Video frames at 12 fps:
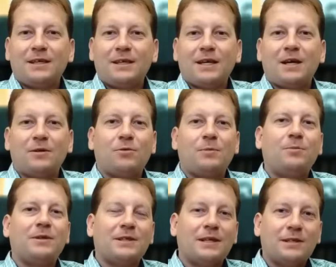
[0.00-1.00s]
cloud
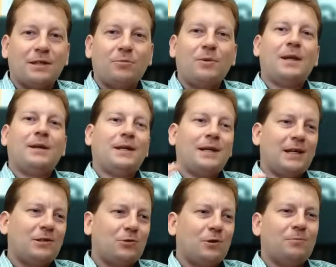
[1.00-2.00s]
representing where the
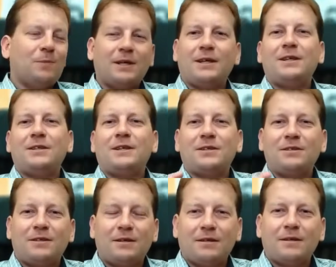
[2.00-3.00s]
electron might
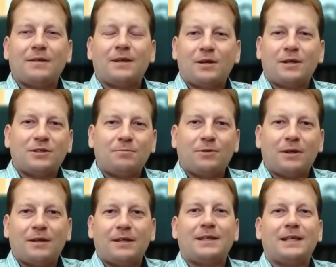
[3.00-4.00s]
exist. There are some
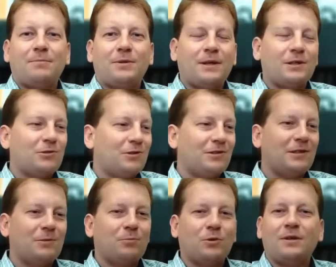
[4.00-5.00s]
very deep and
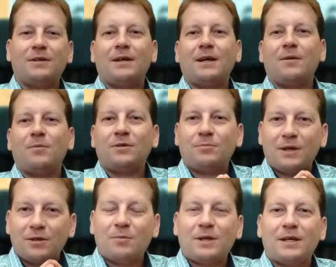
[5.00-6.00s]
interesting points here, which
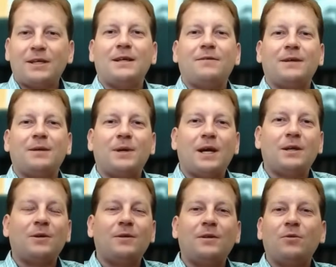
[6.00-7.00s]
by the way leave their
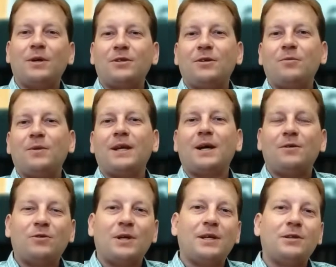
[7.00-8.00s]
mark on the question we're now
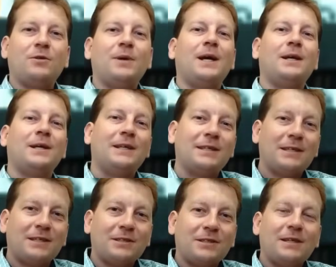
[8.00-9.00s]
trying to analyze
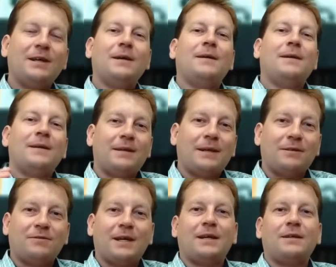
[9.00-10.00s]
and consider. In
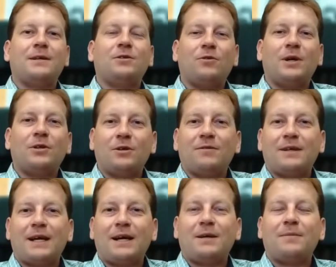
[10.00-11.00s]
fact, the structure of
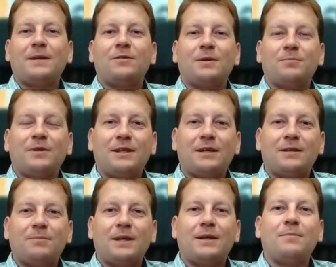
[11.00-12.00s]
the atom as
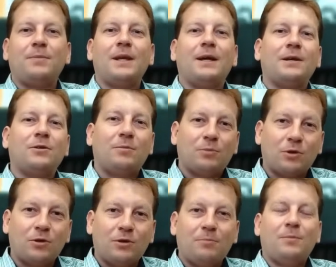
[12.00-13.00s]
represented by the planetary
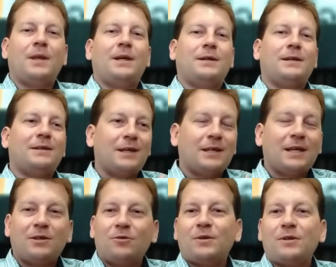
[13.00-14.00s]
model implies that the
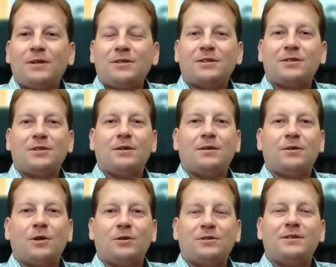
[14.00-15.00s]
electron is a
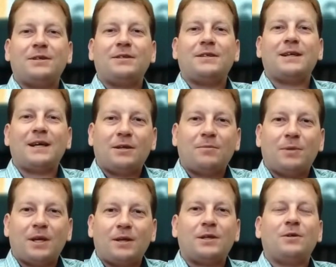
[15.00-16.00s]
certain constant standard
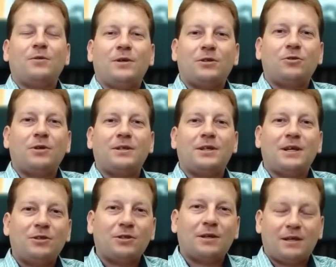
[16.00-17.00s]
particle that you can
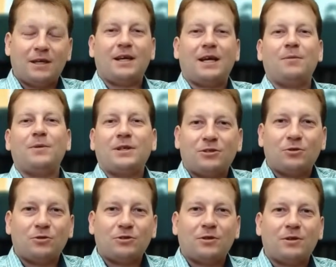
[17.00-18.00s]
touch, and which is
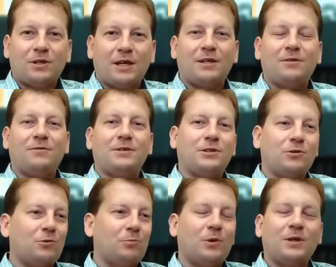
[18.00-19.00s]
also a kind of
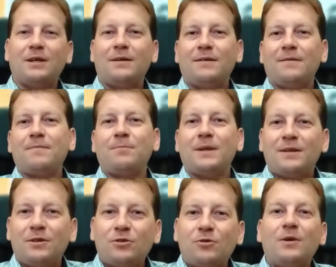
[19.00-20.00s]
physical body.
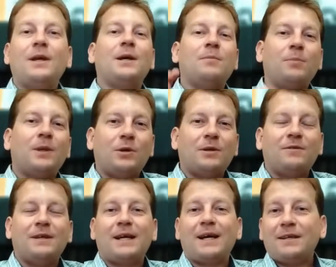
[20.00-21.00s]
But the Schrödinger model
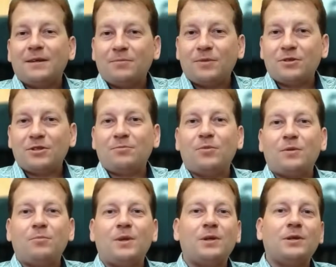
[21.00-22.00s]
of the atom, which is more
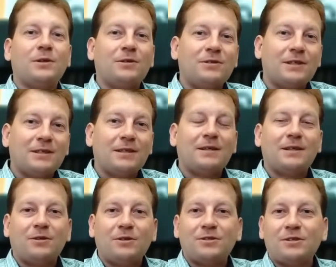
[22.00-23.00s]
modern, says that
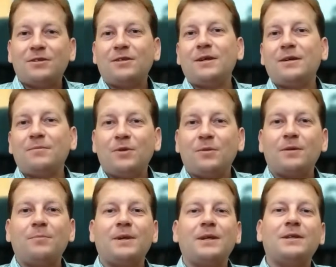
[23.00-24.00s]
there is a certain
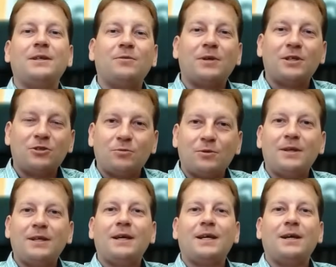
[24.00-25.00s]
probability region where
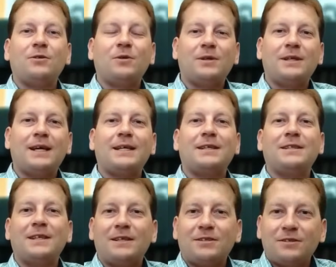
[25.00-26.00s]
the electron can
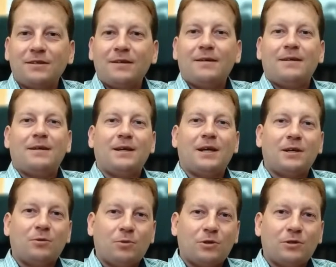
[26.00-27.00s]
exist. In
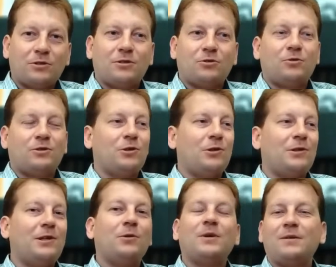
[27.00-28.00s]
other words, to a certain
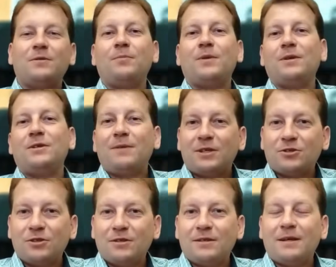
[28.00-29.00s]
degree of
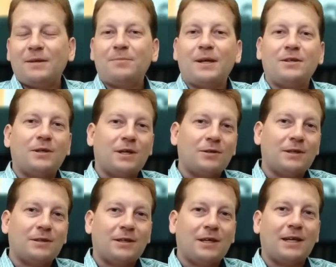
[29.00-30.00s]
approximation, it may turn out
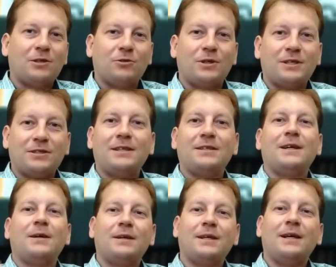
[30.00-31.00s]
that the electron exists
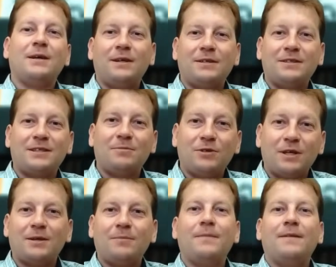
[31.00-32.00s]
here and here at the same
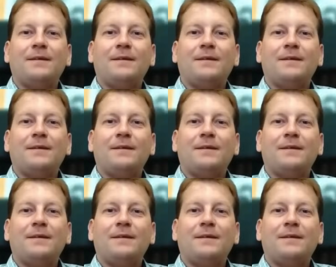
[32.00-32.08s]
time.